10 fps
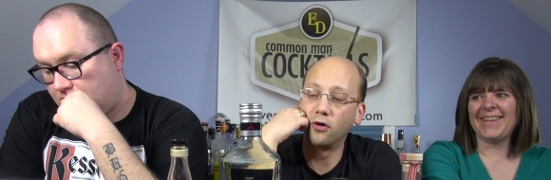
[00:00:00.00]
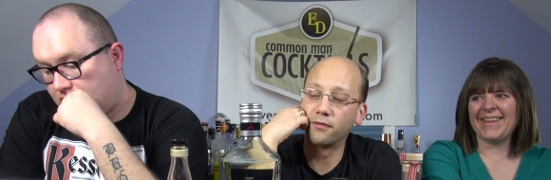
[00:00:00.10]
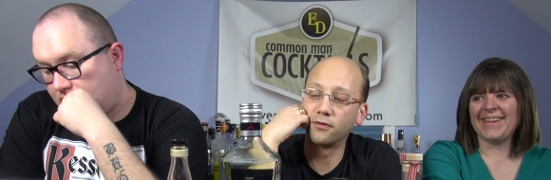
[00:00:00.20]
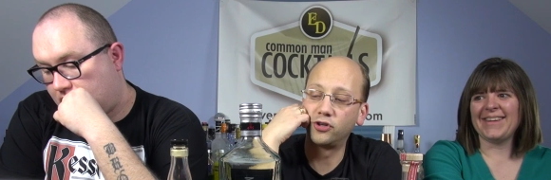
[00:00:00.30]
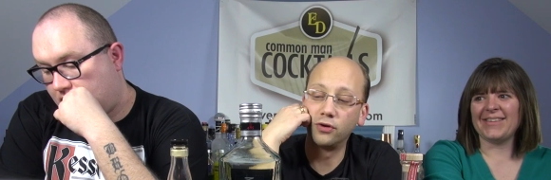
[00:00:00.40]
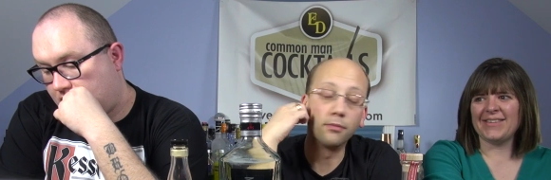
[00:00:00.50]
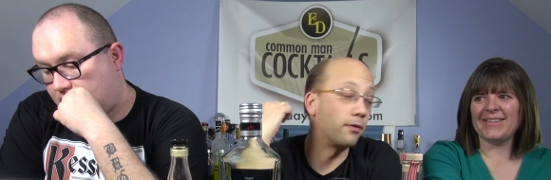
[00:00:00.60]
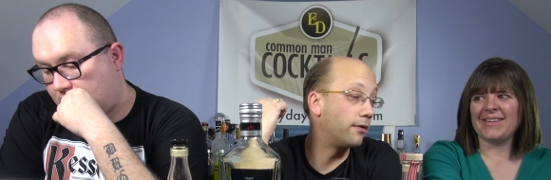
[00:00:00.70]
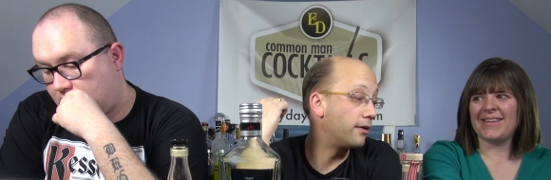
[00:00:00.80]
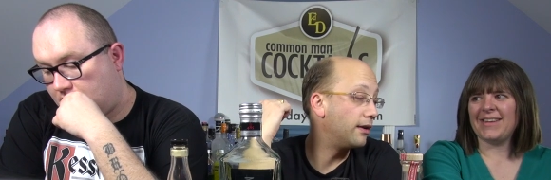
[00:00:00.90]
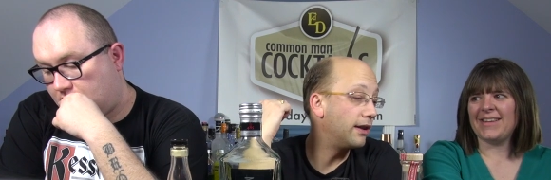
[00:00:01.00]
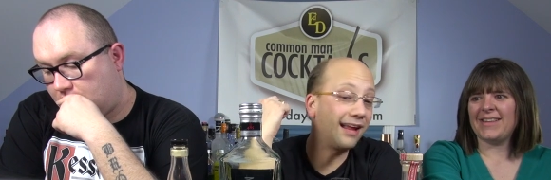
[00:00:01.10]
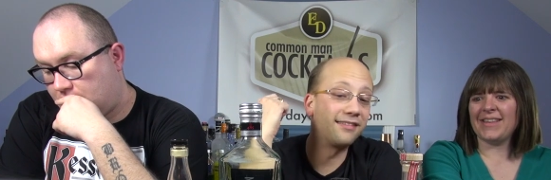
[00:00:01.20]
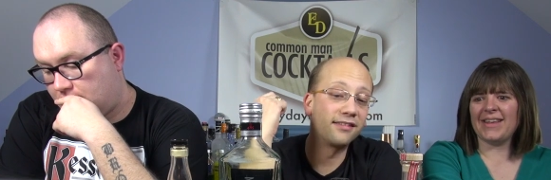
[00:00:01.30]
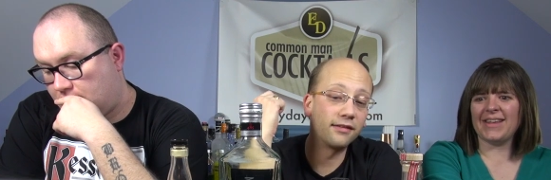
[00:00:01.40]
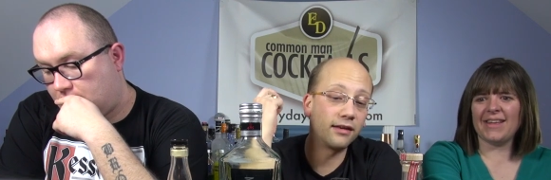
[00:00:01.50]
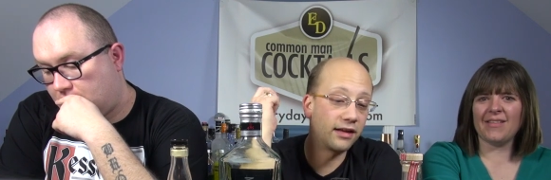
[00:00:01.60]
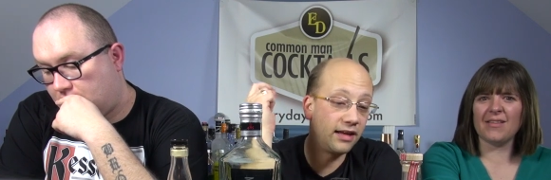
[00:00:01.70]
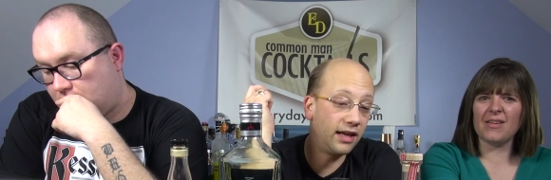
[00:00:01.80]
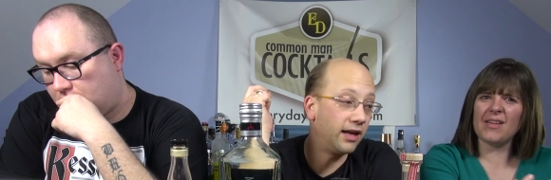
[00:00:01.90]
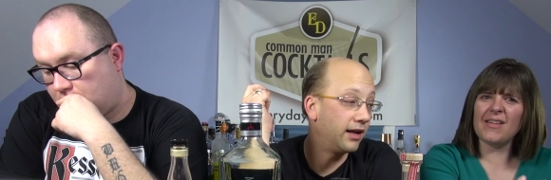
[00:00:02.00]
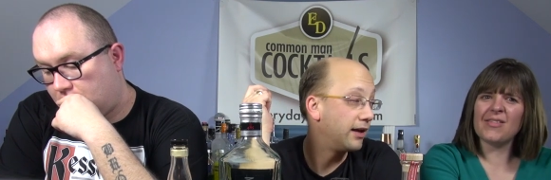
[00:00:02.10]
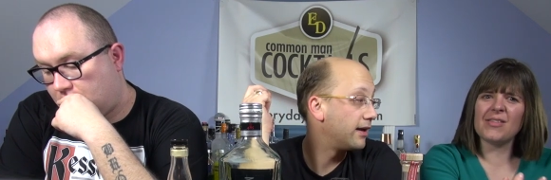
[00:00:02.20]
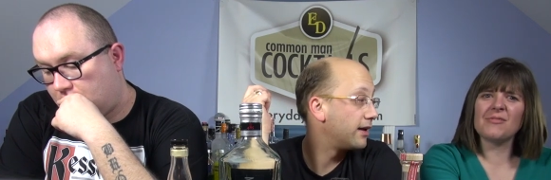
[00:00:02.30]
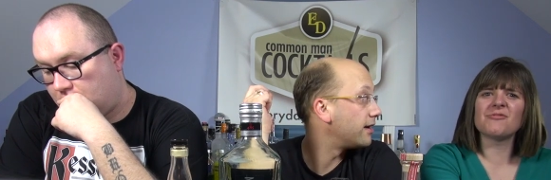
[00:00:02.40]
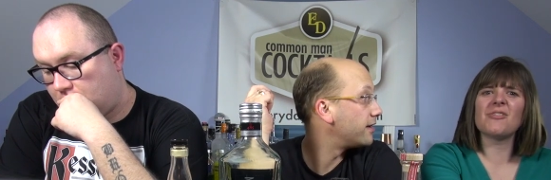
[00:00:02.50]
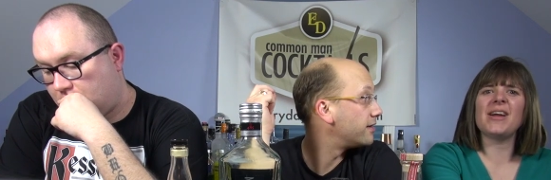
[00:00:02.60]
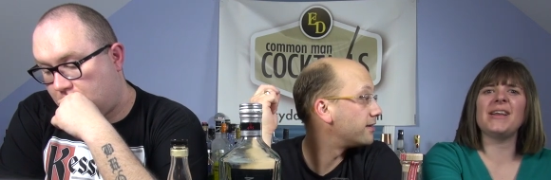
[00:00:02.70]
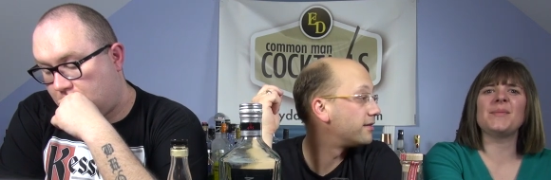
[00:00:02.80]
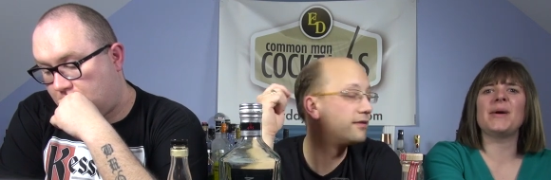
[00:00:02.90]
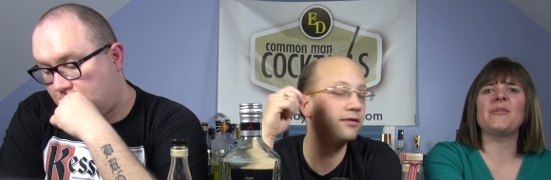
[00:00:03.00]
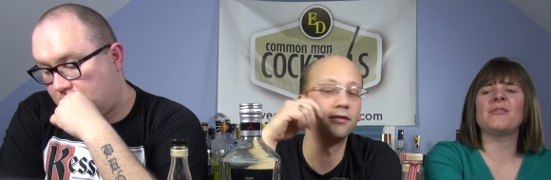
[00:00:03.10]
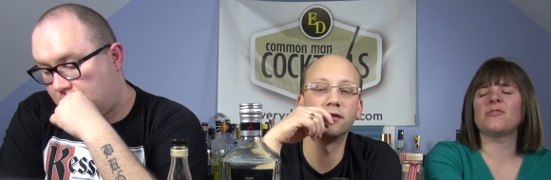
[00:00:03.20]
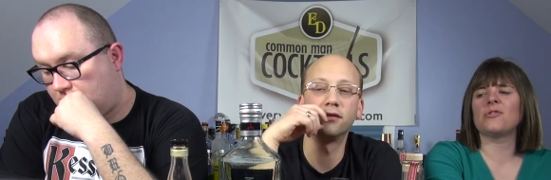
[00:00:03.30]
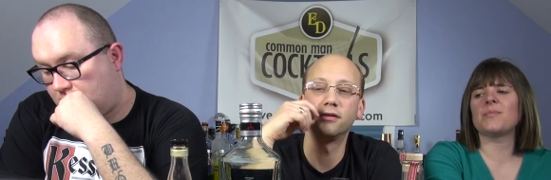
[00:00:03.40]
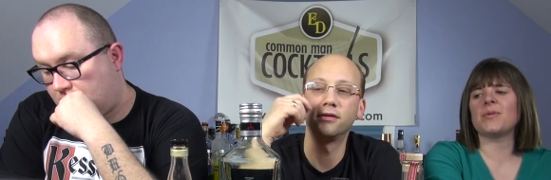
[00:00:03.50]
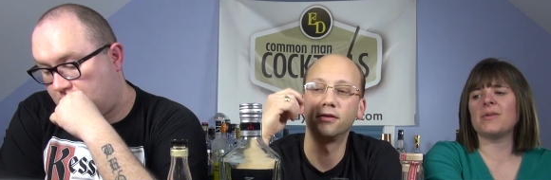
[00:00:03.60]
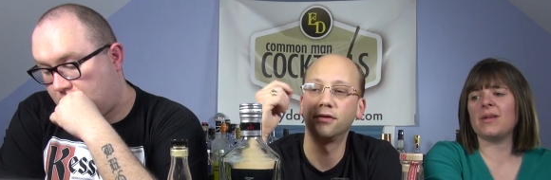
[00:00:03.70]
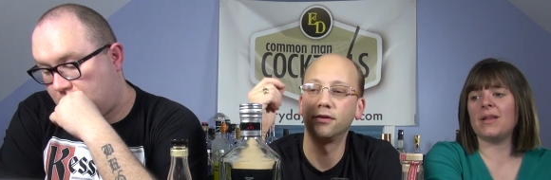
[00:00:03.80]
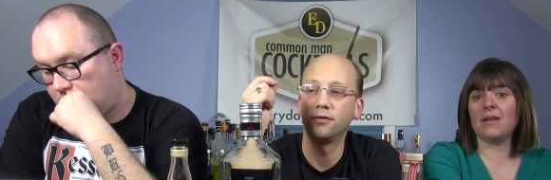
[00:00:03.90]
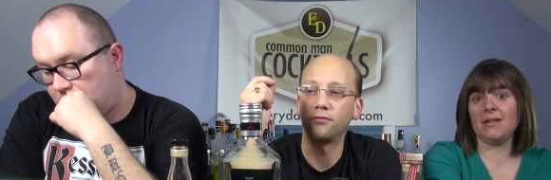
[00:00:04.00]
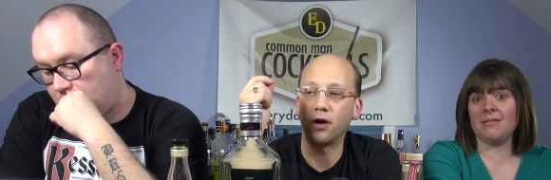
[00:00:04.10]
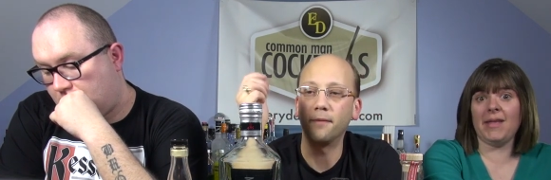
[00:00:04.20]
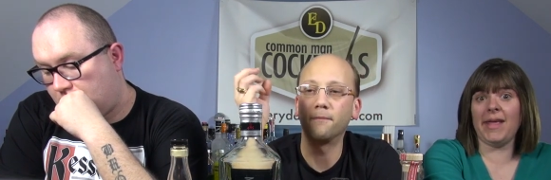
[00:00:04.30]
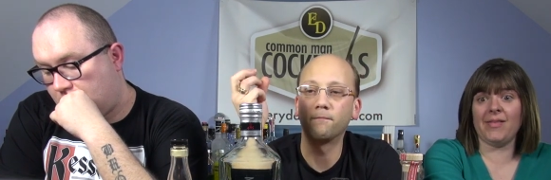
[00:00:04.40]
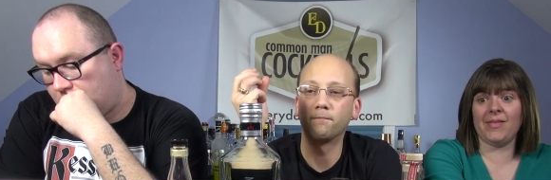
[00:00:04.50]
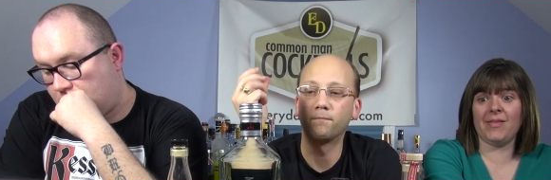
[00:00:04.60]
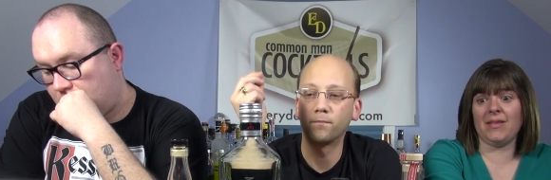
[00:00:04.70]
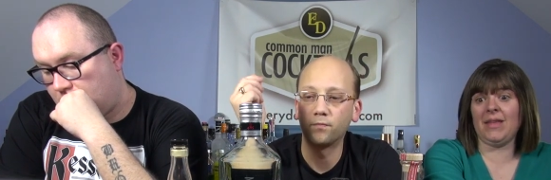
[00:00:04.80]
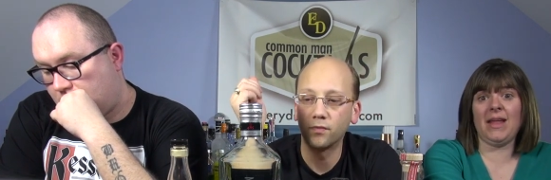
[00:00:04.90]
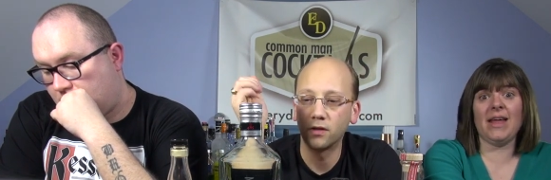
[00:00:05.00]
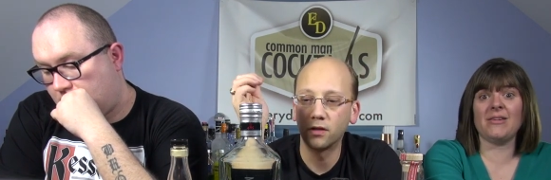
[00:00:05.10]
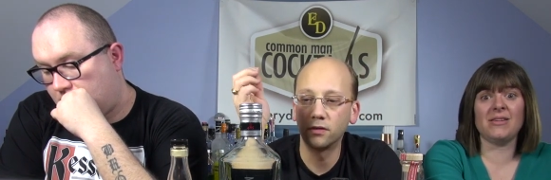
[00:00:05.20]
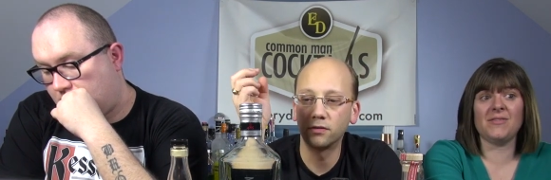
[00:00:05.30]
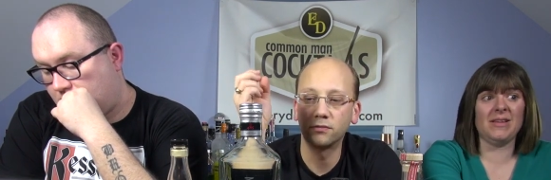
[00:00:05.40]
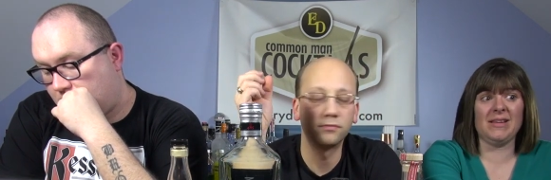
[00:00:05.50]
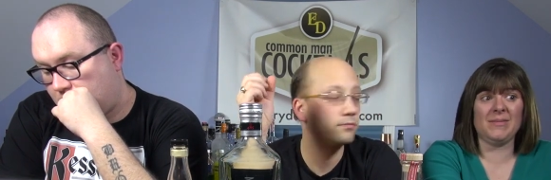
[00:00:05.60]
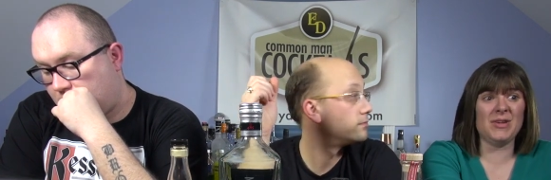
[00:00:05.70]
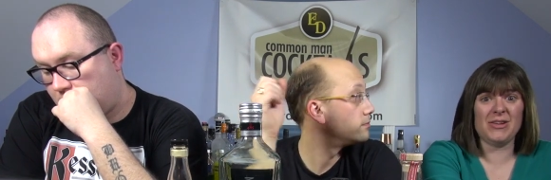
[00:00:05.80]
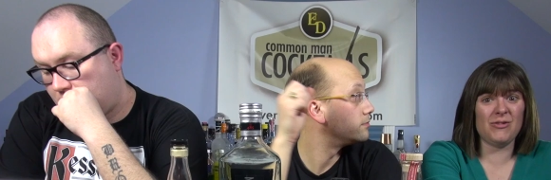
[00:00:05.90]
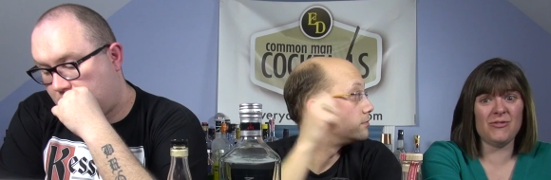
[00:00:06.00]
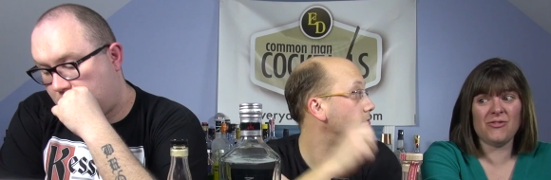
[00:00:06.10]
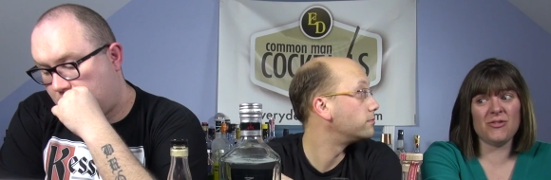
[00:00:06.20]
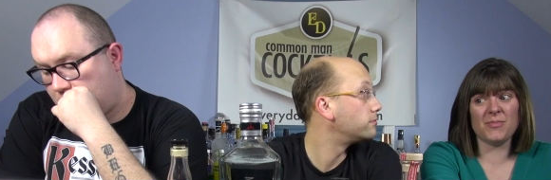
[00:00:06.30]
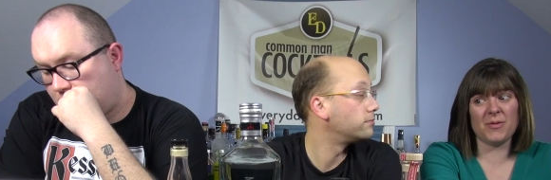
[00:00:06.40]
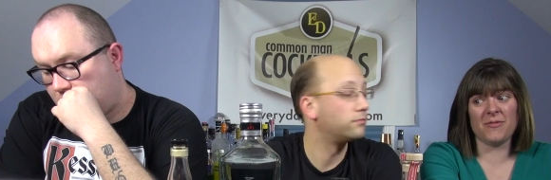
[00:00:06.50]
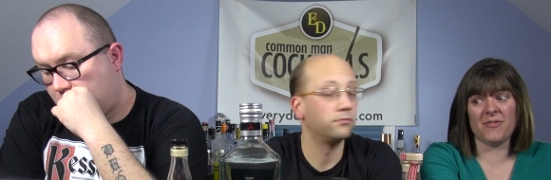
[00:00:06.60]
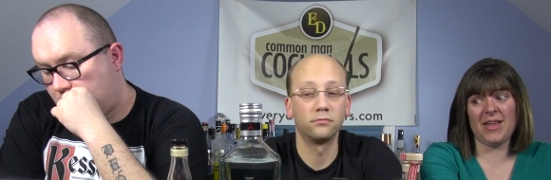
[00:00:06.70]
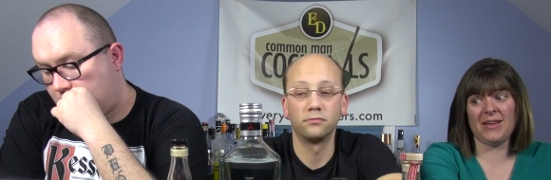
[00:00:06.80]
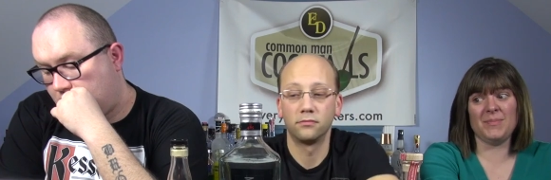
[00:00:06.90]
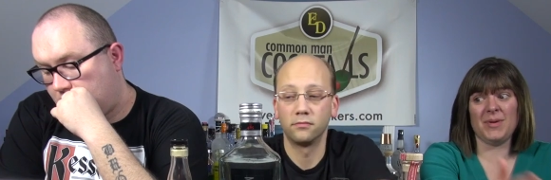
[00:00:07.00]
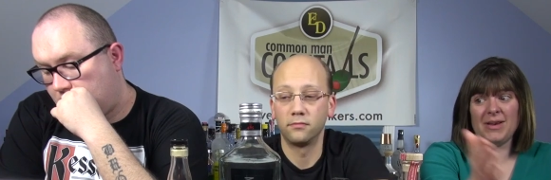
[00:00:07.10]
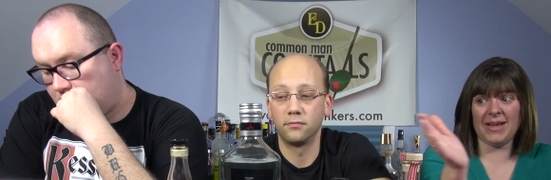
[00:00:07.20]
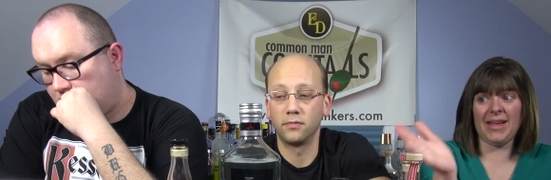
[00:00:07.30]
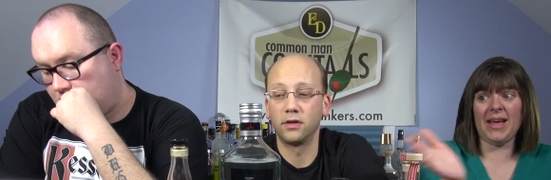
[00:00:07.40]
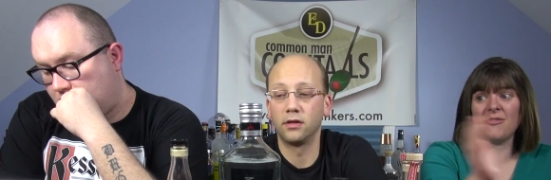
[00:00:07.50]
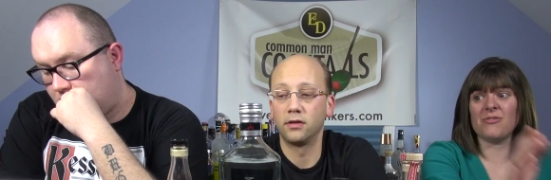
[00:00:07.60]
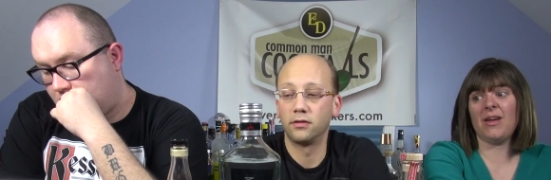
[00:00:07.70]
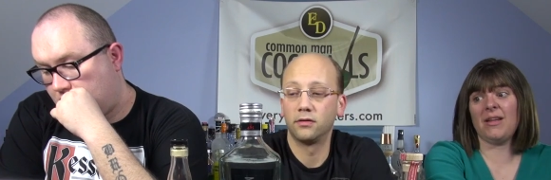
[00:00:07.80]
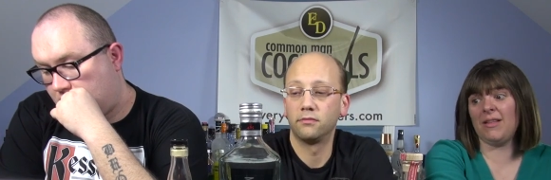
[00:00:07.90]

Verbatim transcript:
Speaker 1: over junipered. That's like it's the a, it's
Speaker 2: the right amount of juniper, and it right. tastes. And I don't even. I'm not a huge juniper fan, but I actually I